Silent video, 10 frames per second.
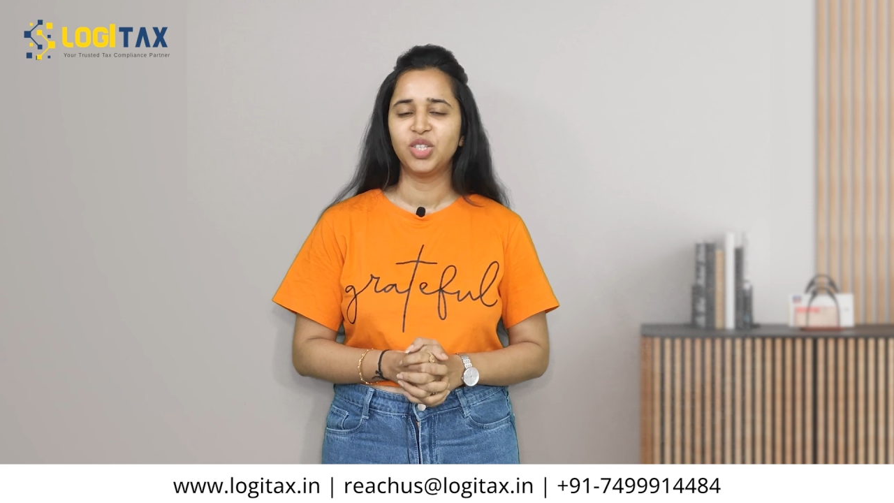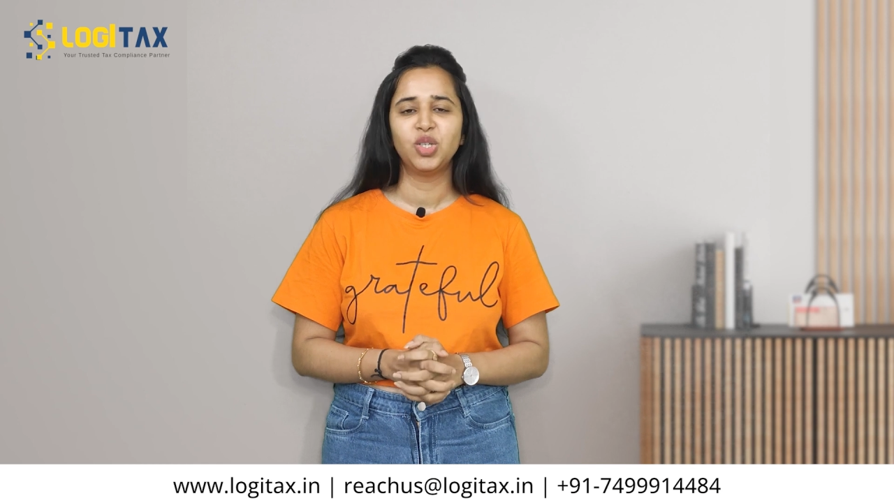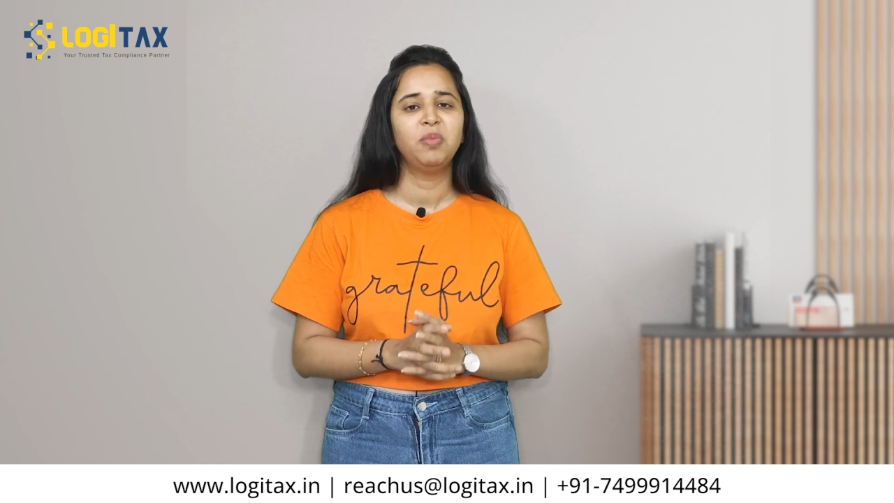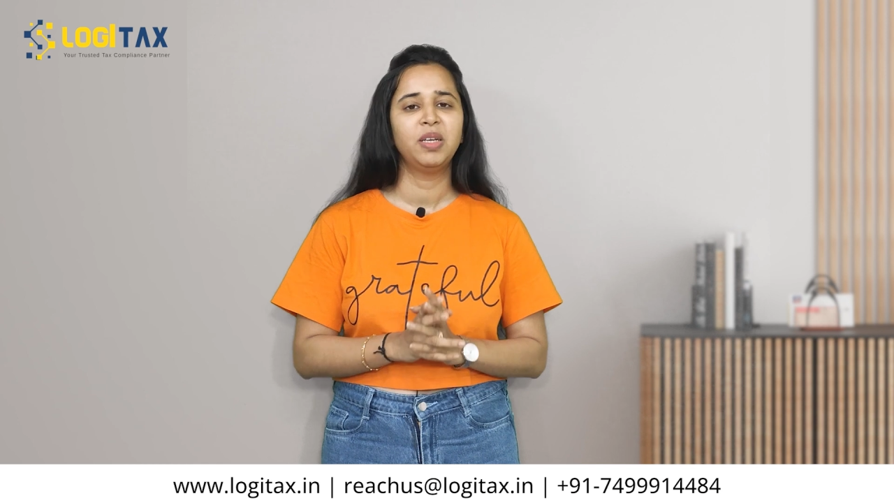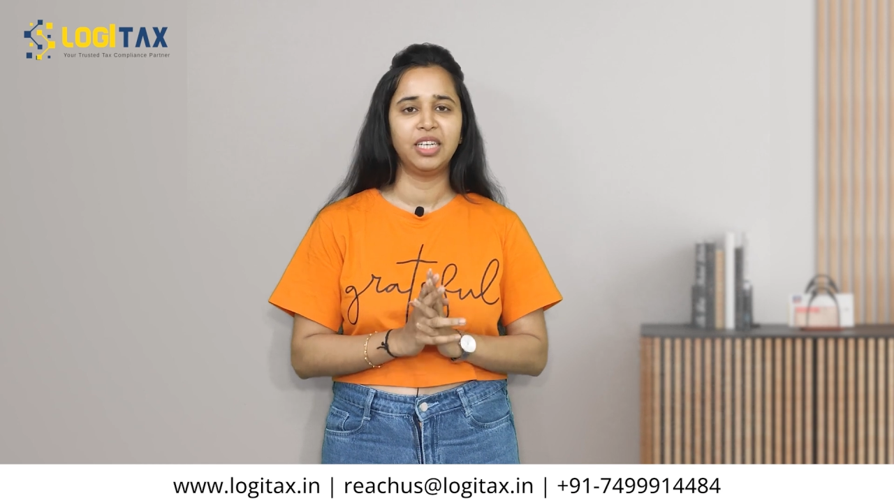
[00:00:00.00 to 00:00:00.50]

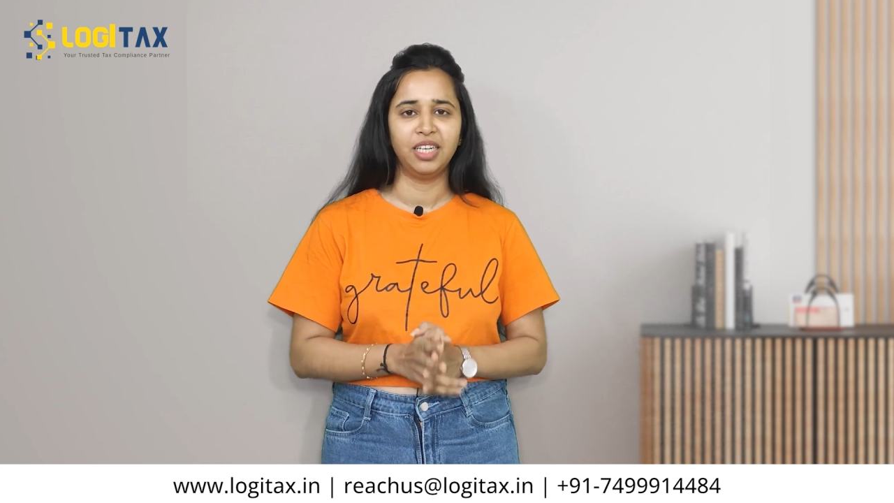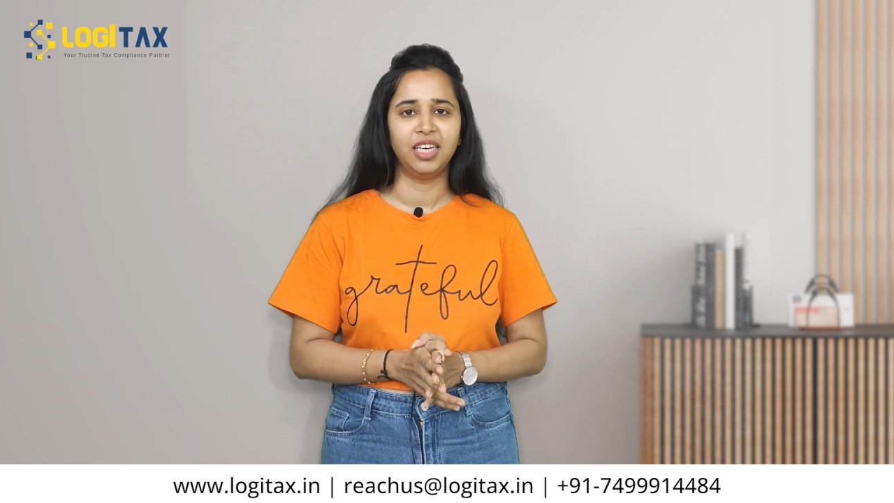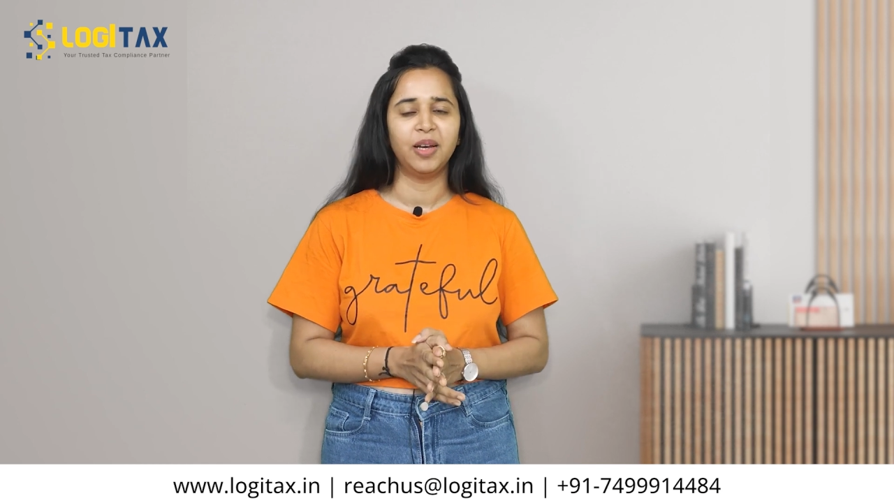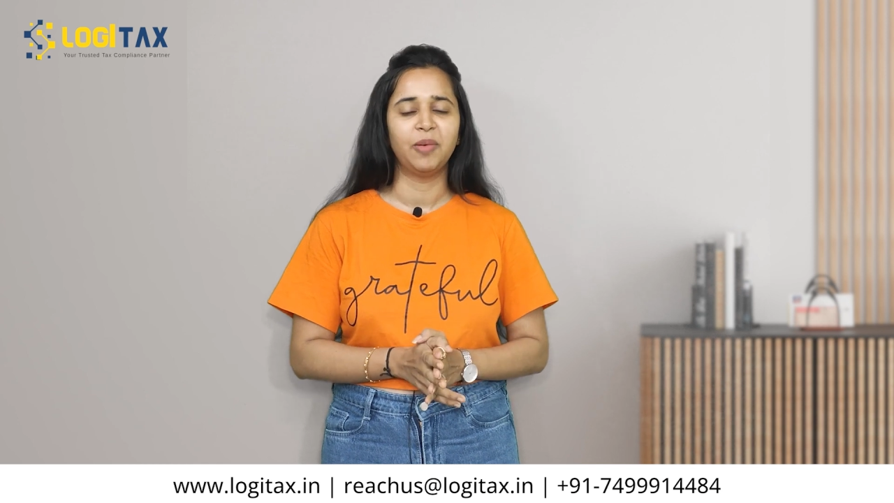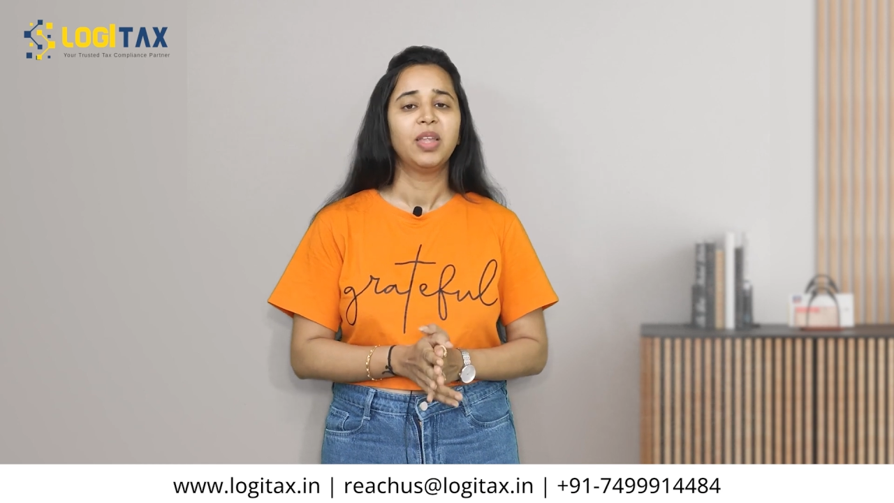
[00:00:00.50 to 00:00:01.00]
regime in
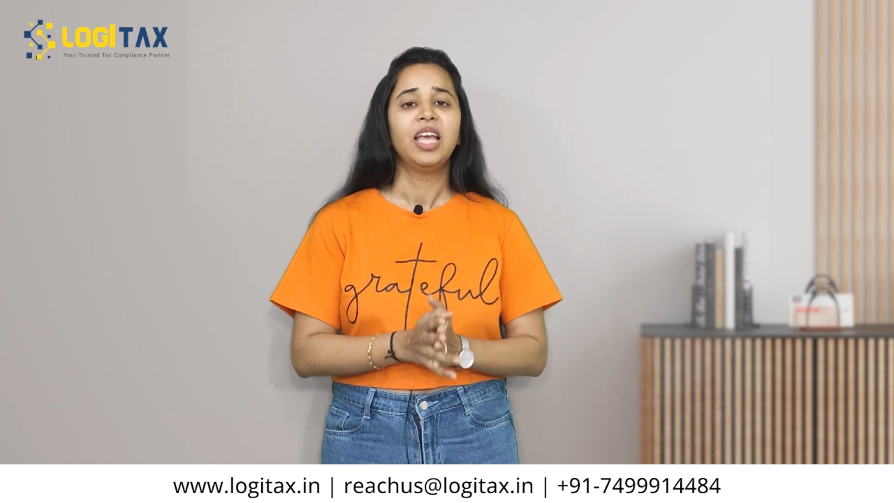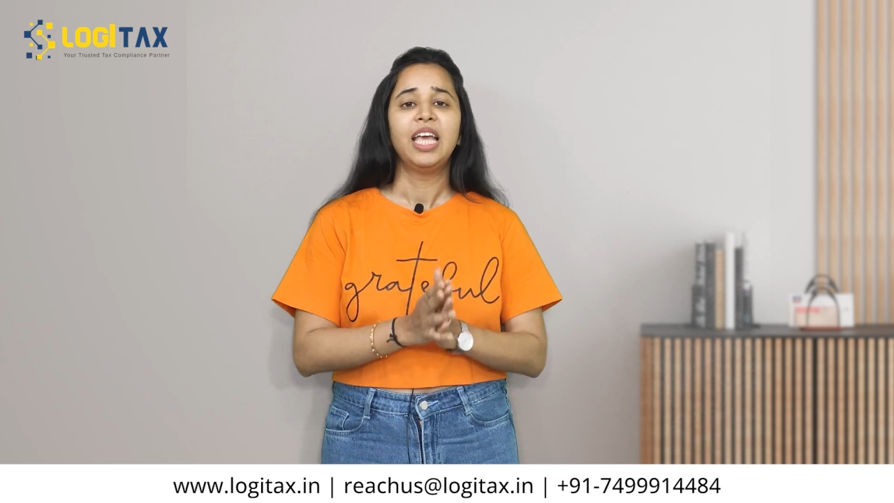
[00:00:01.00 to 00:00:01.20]
India.